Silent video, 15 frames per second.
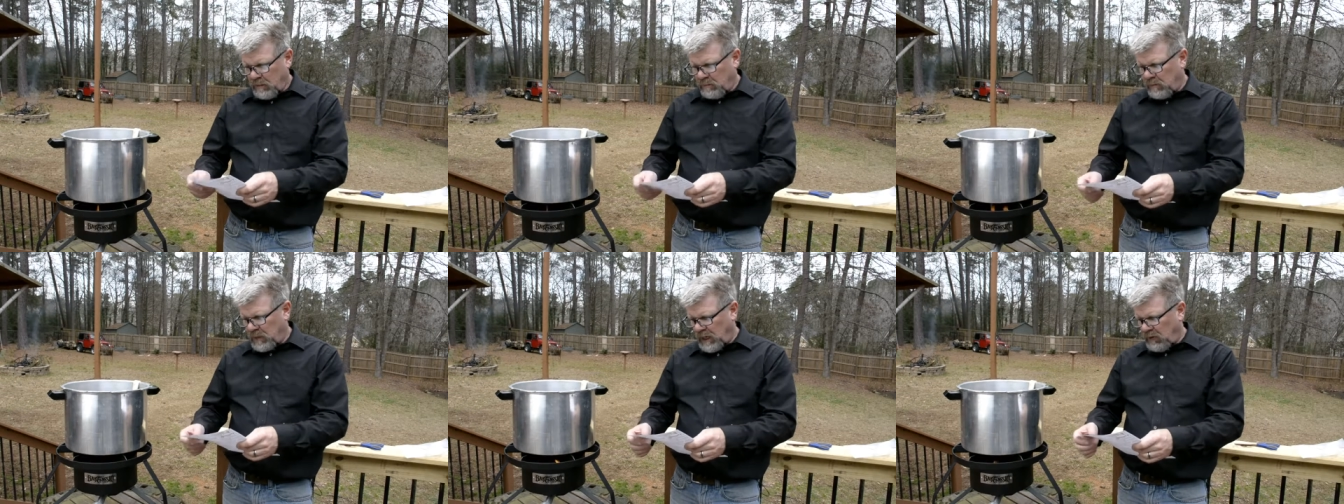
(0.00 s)

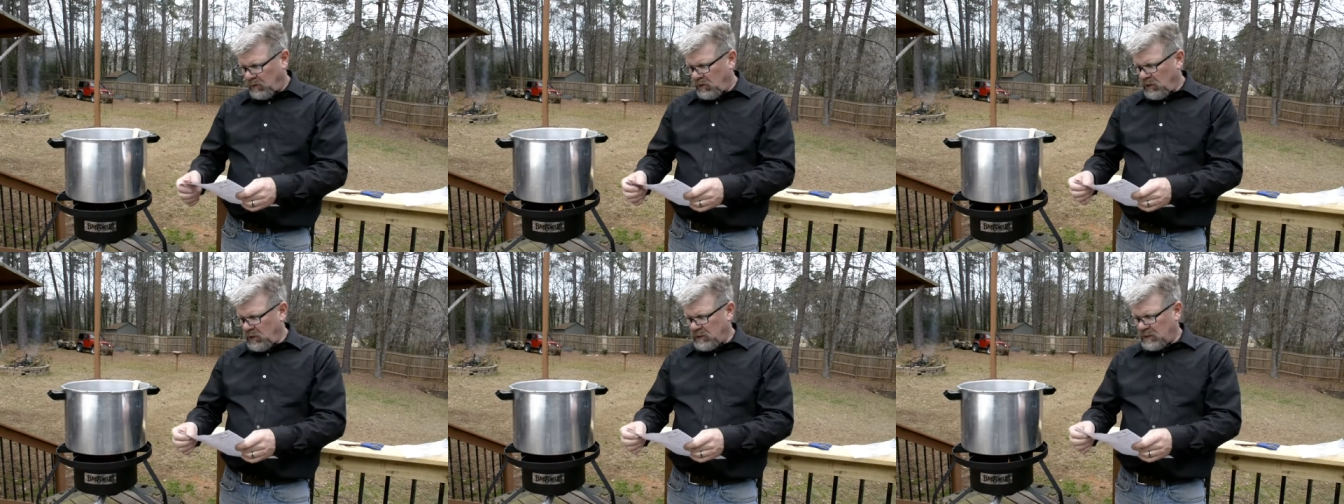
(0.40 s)
But I
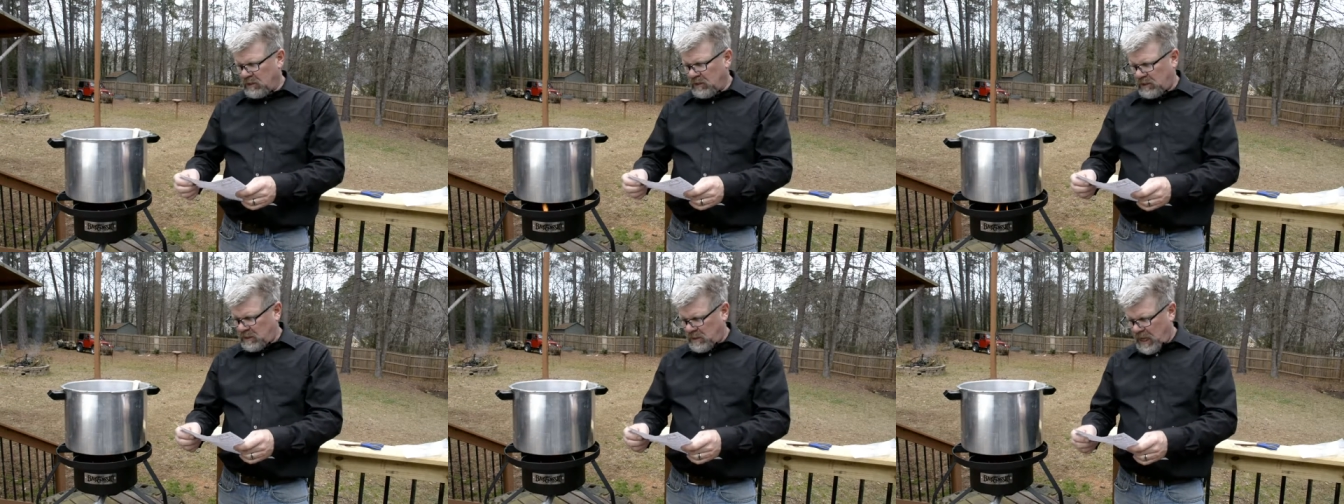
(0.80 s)
looked at
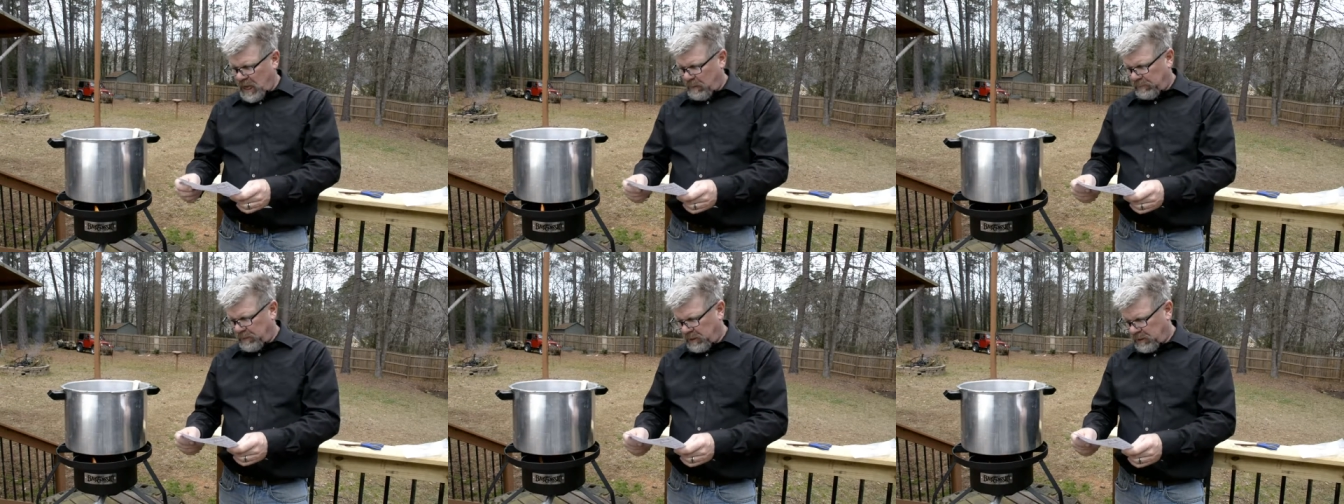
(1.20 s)
the
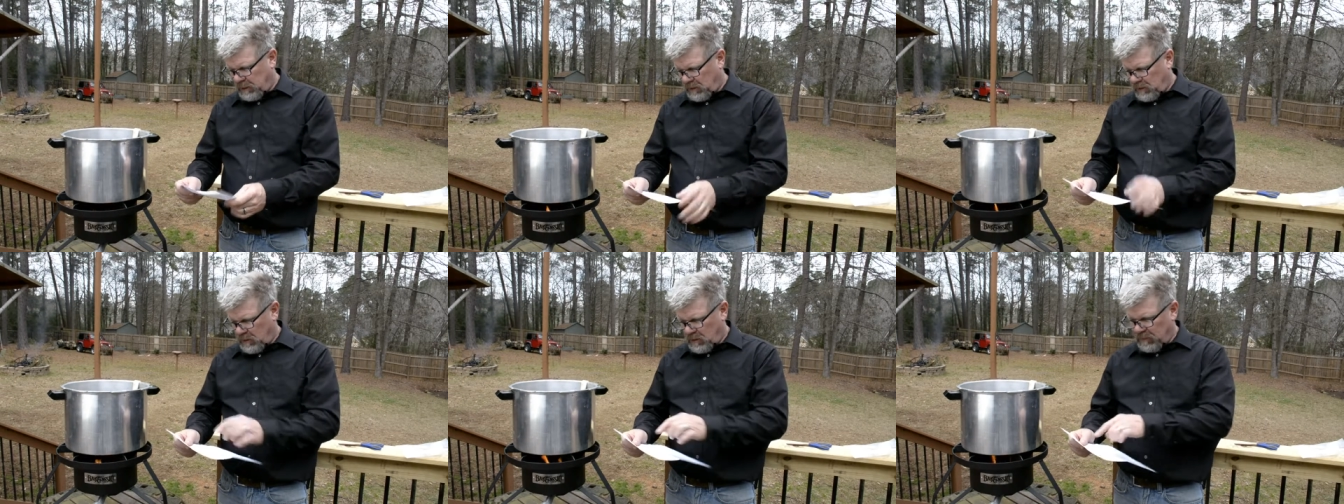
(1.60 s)
top
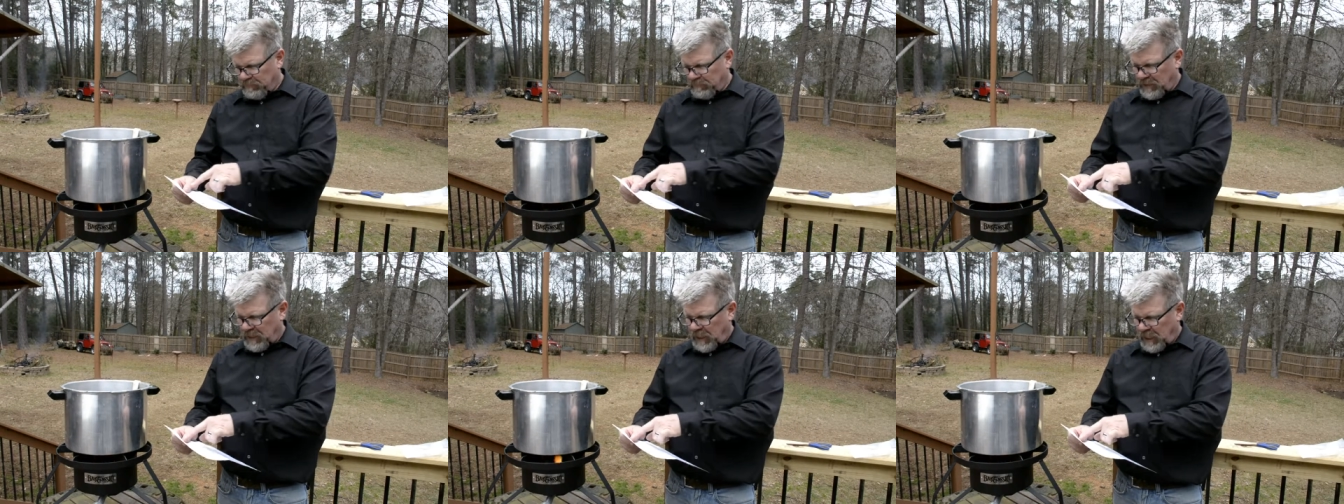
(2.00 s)
here,
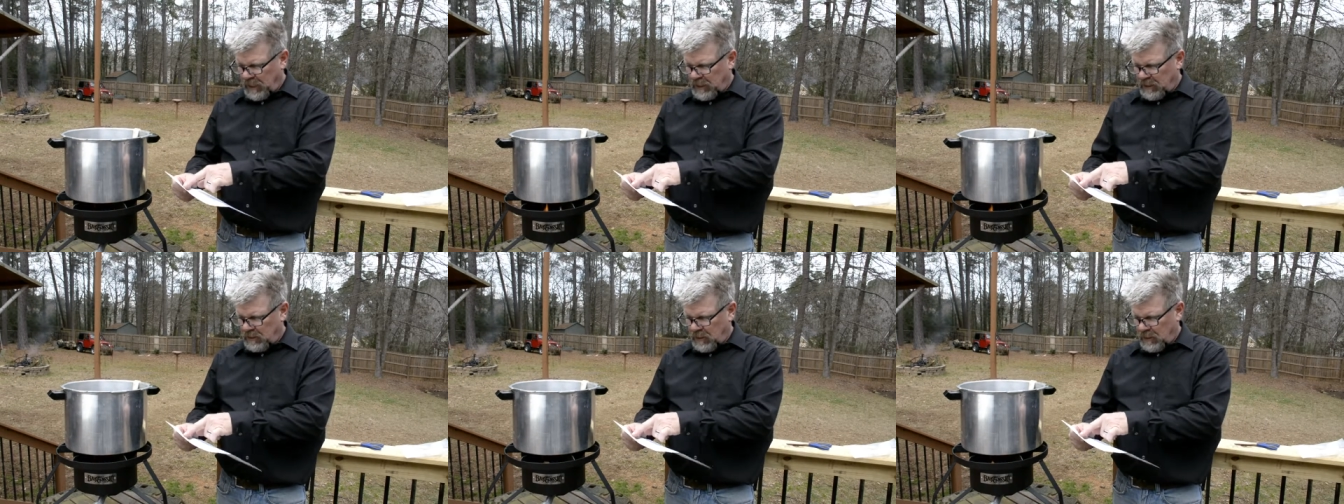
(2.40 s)
and
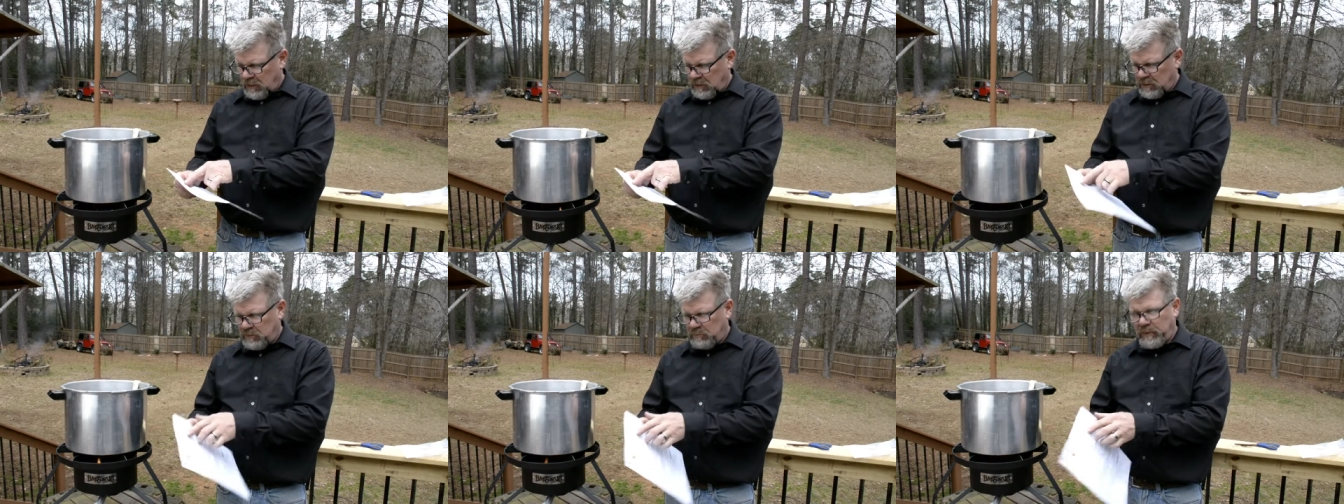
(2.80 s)
in
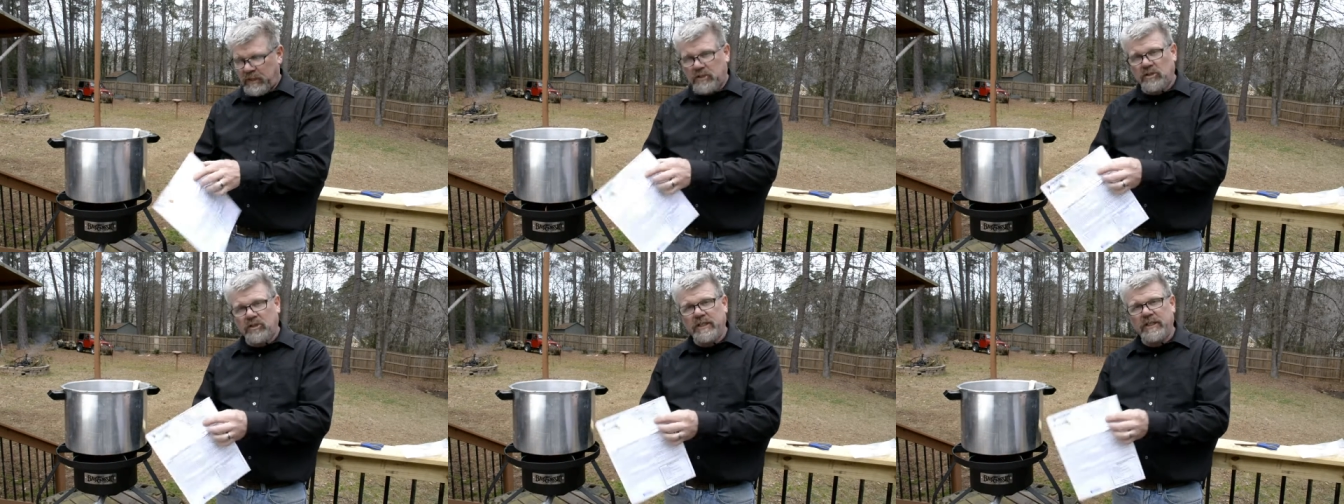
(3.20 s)
the
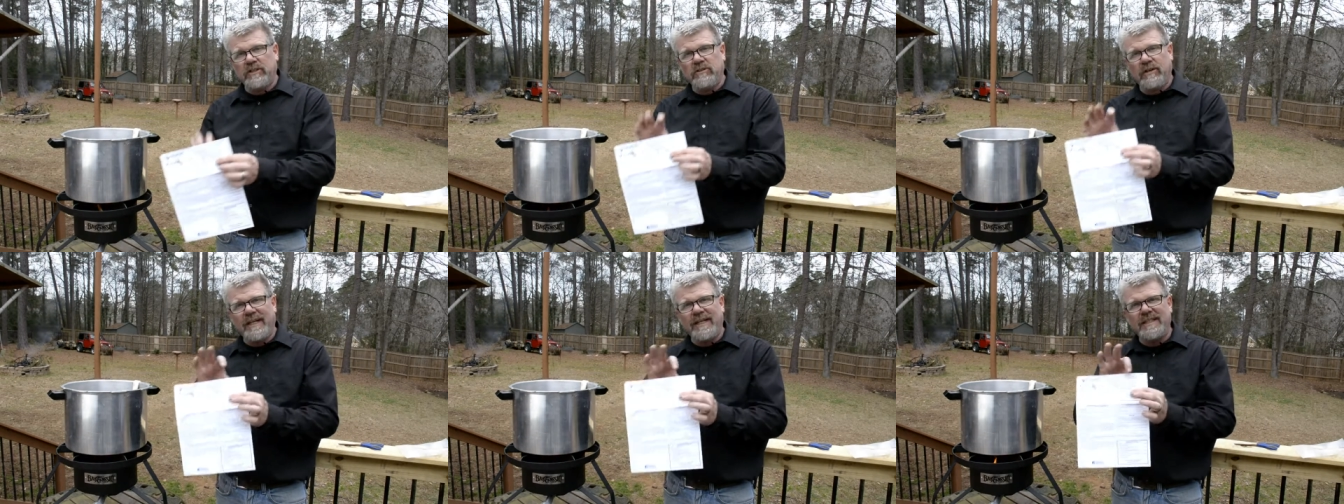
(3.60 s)
specialty
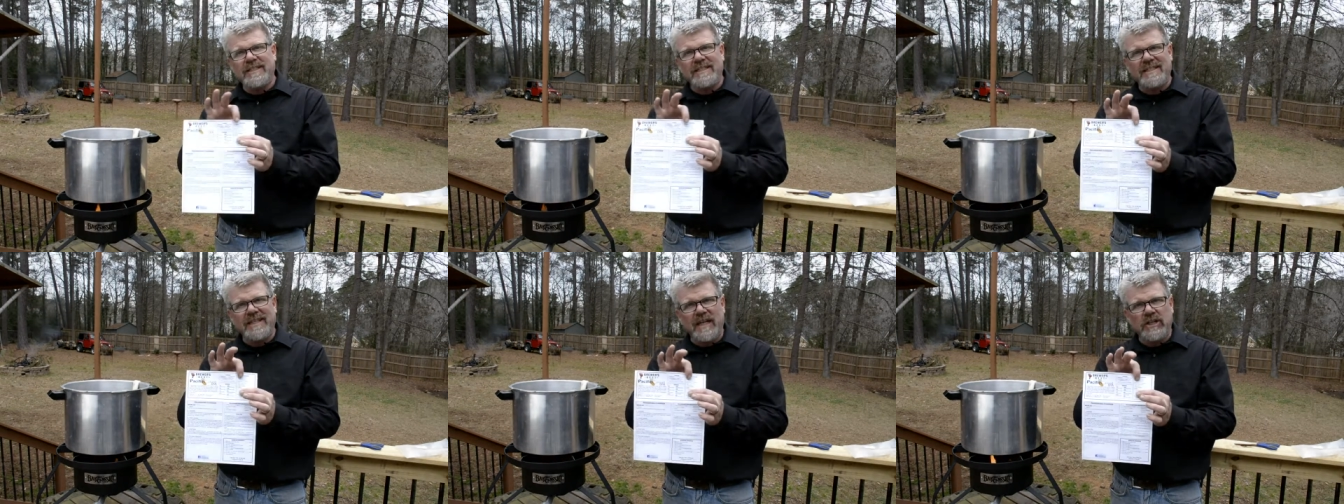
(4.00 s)
grains
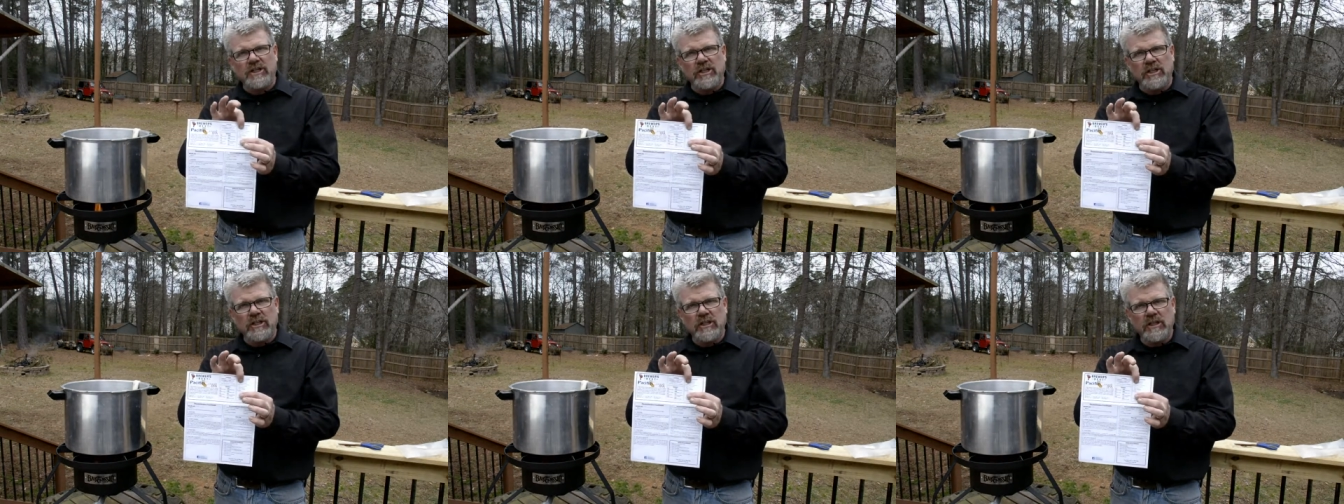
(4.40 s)

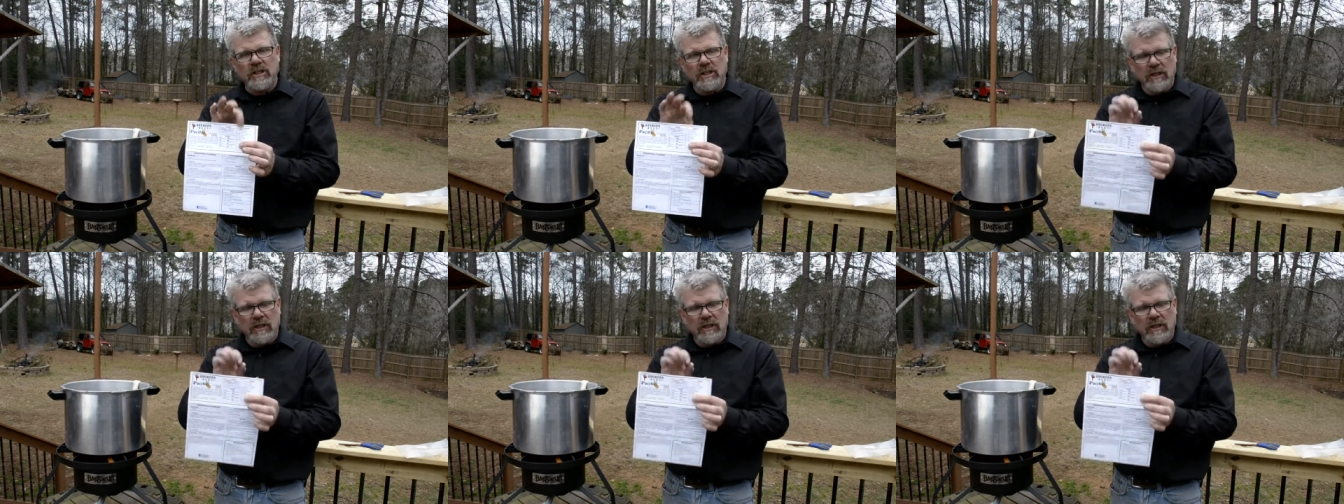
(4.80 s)
section,